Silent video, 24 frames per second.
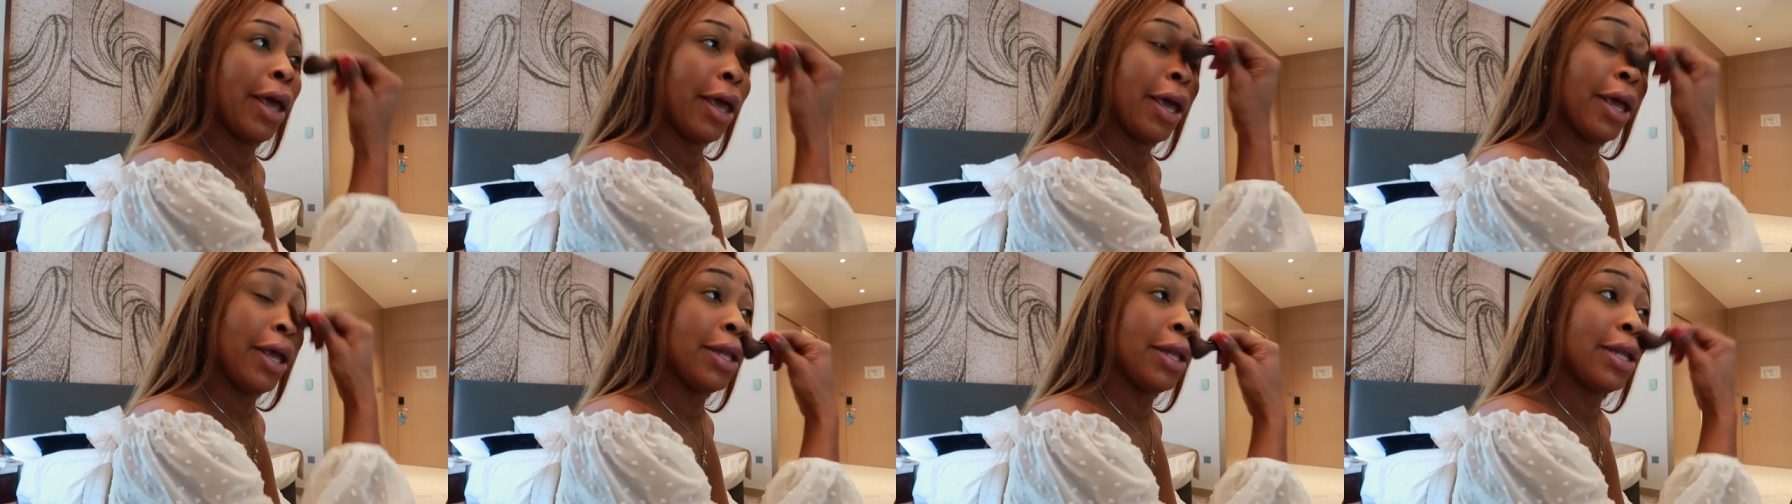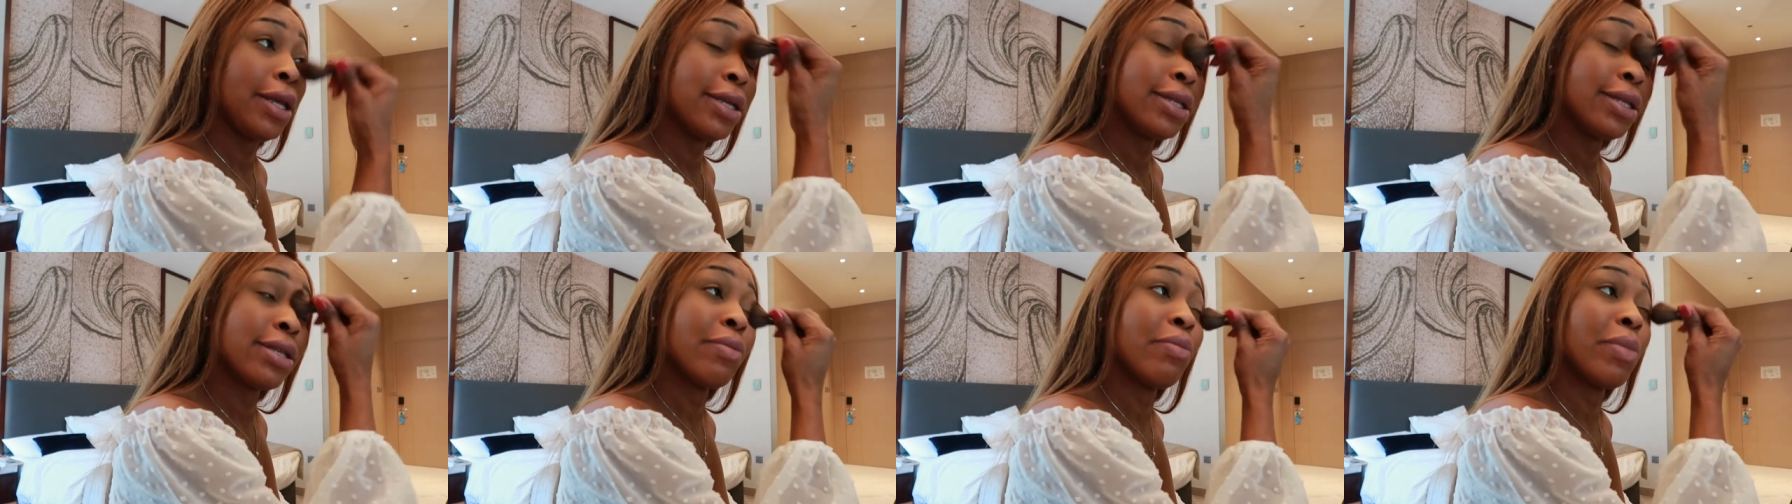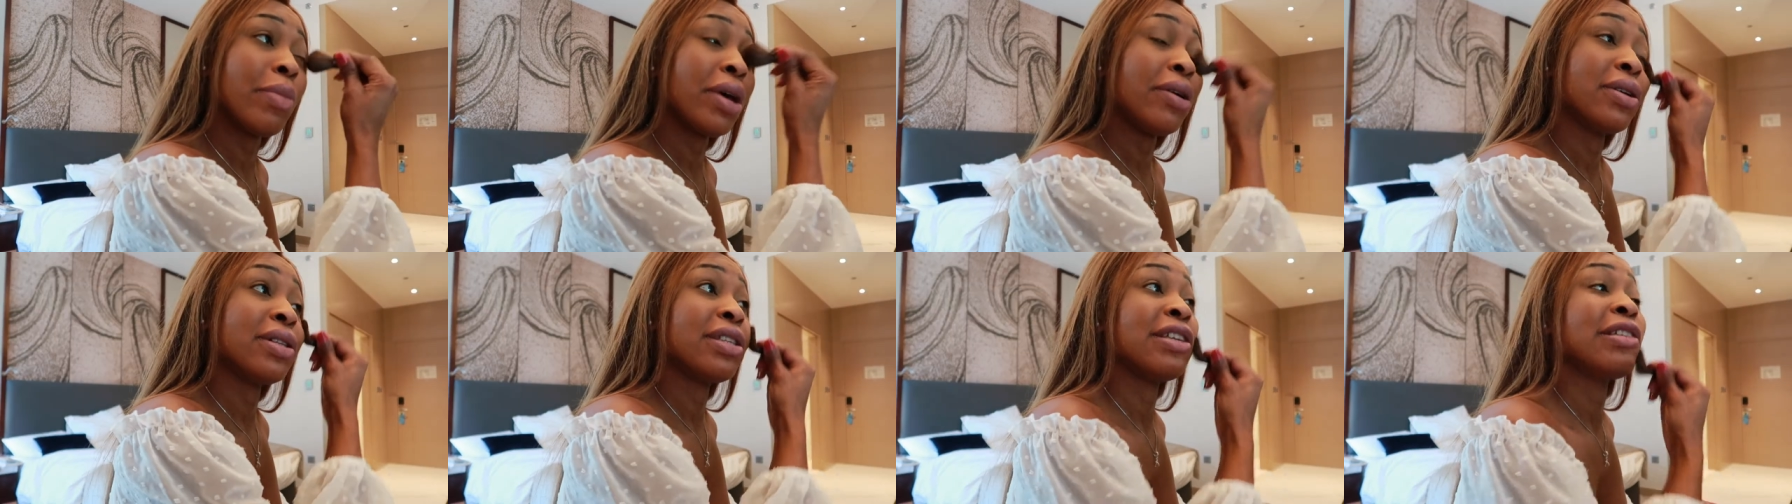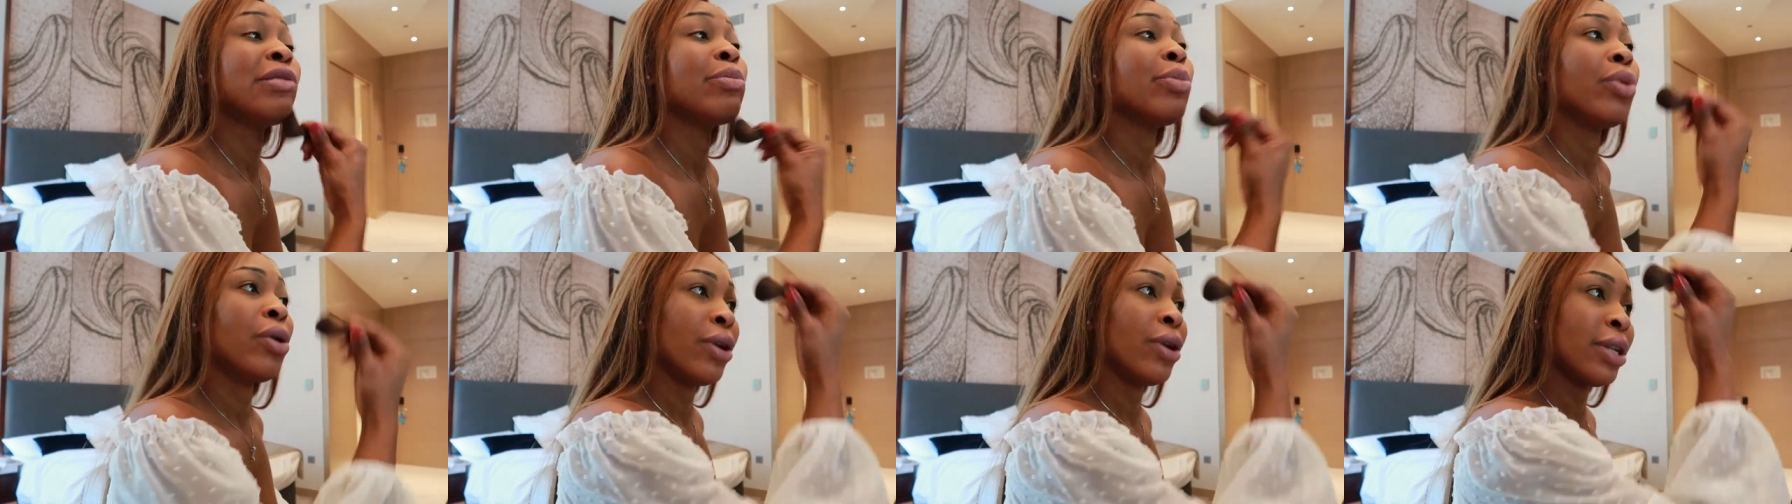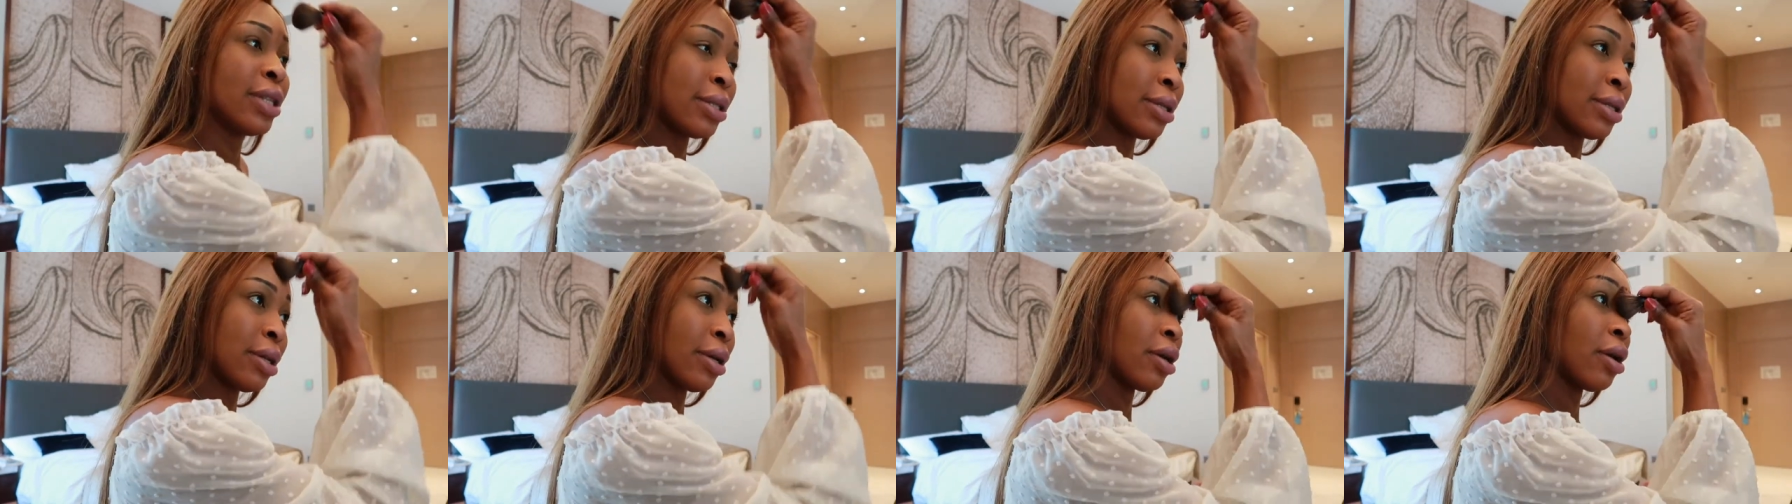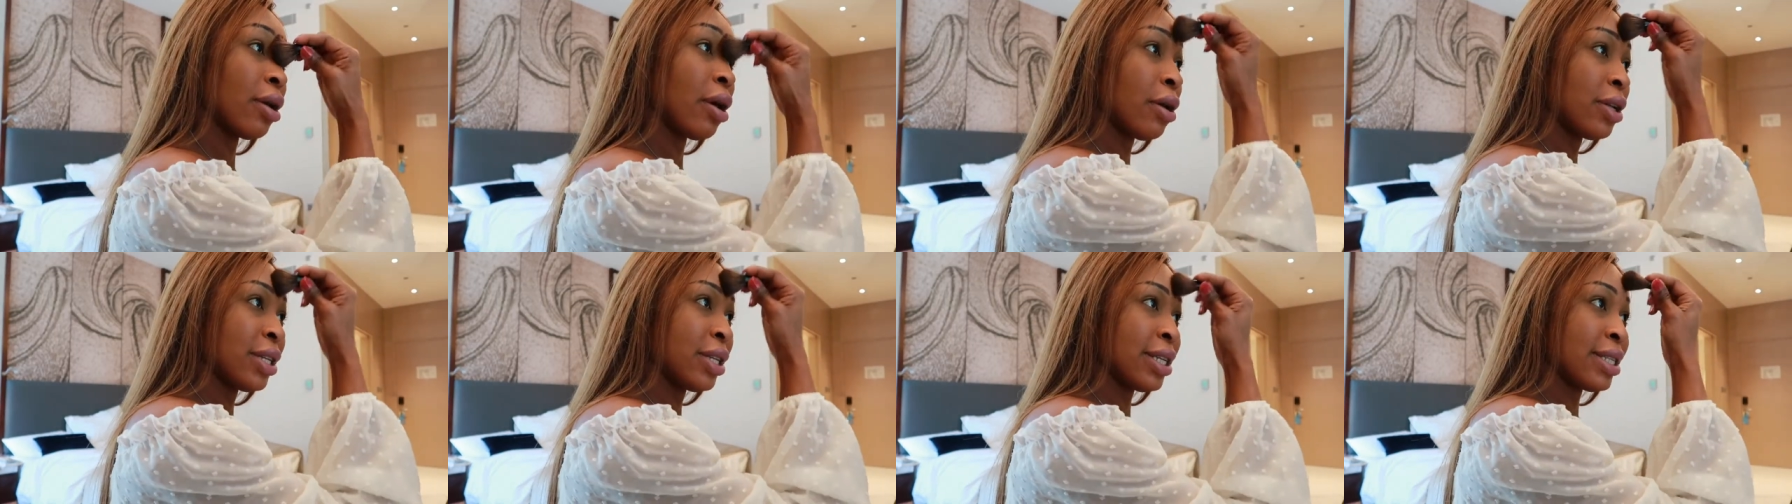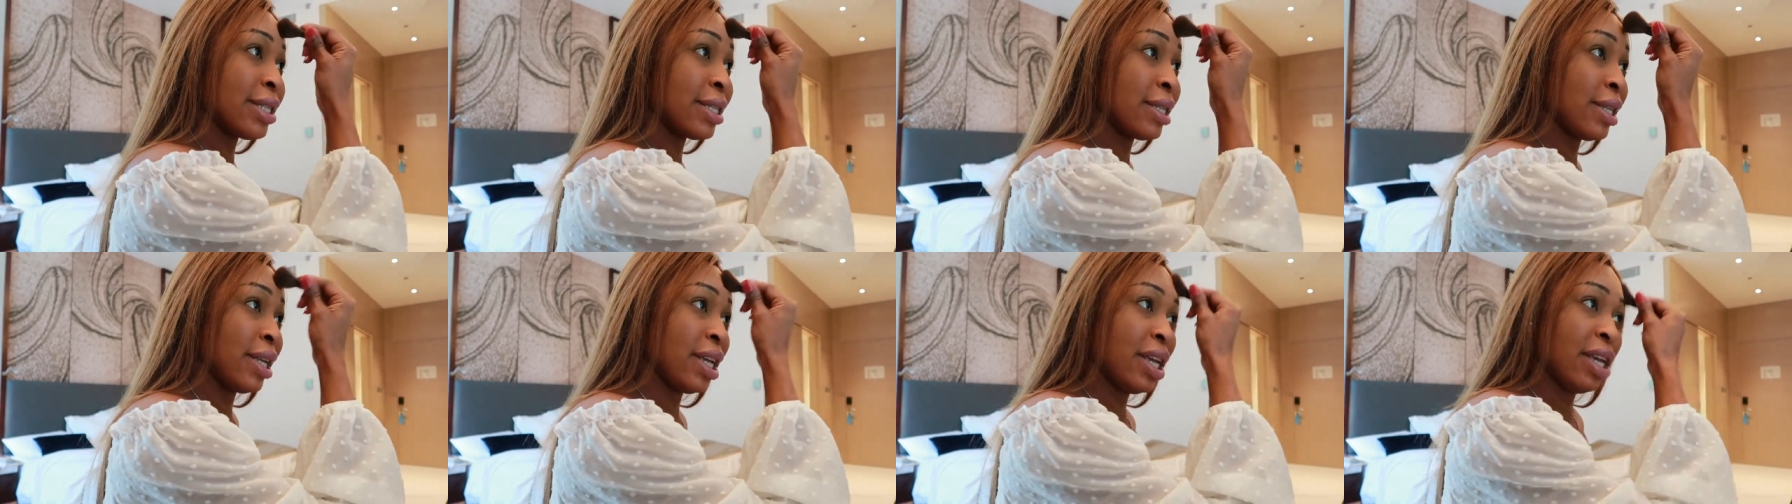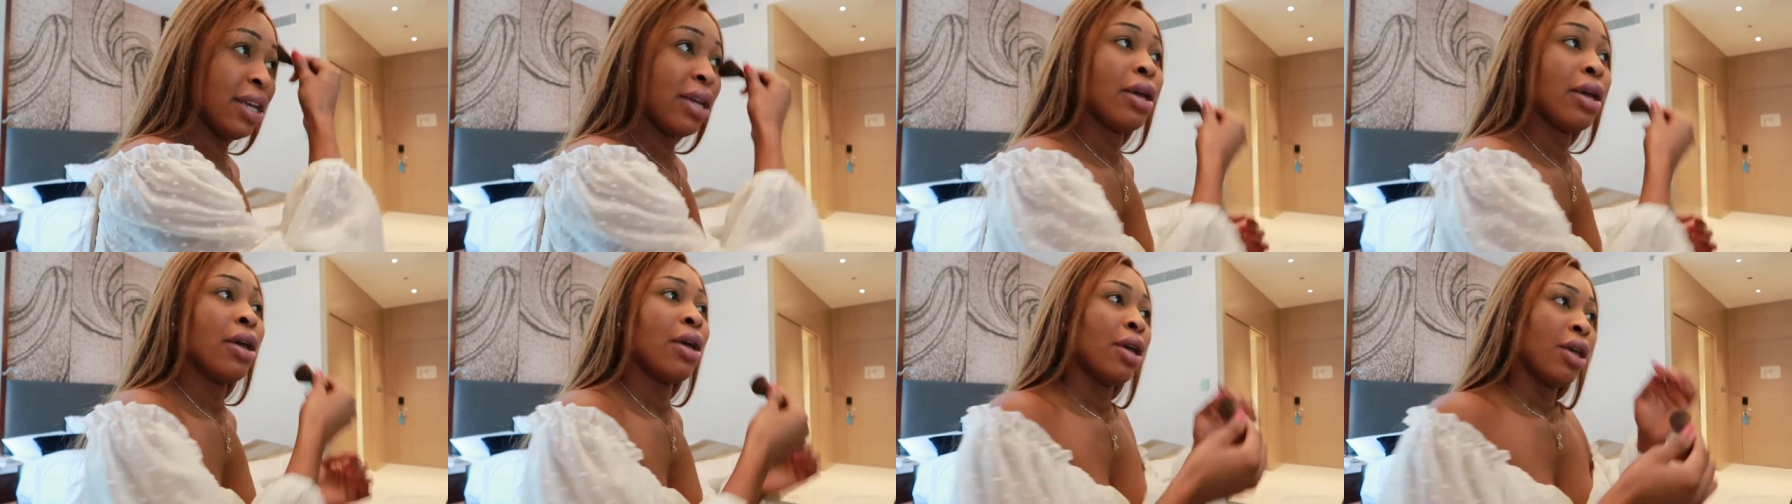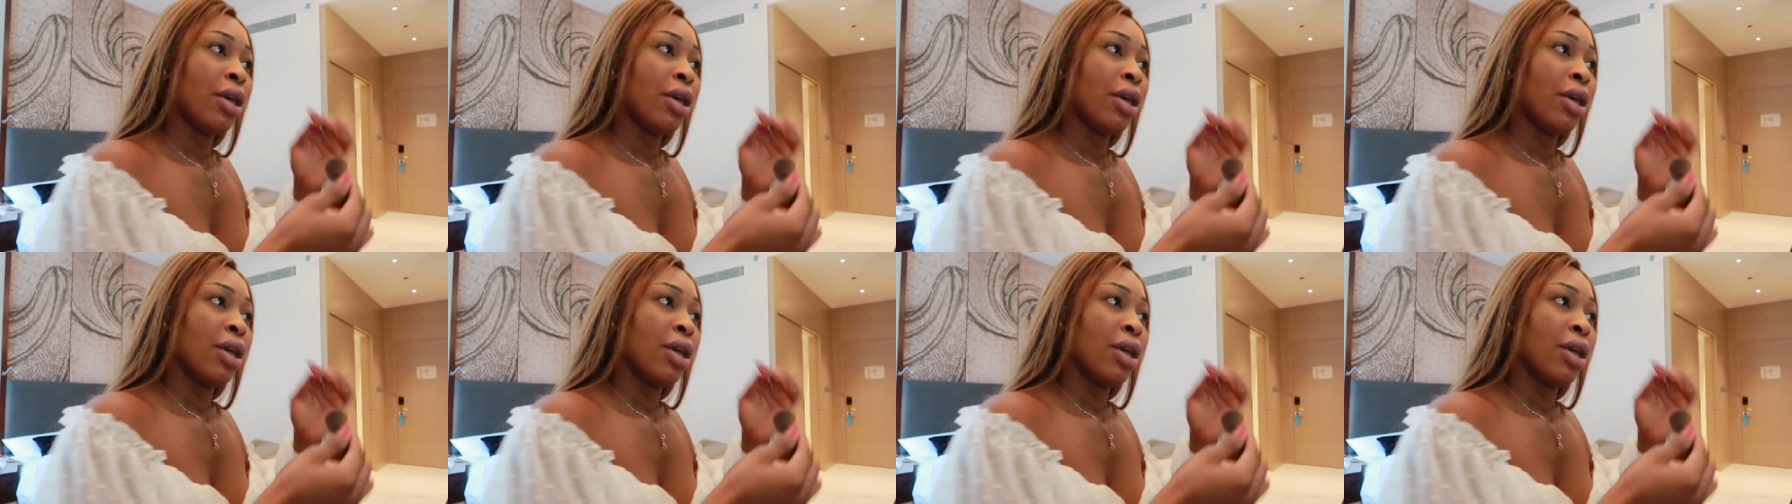it is a melting pot honestly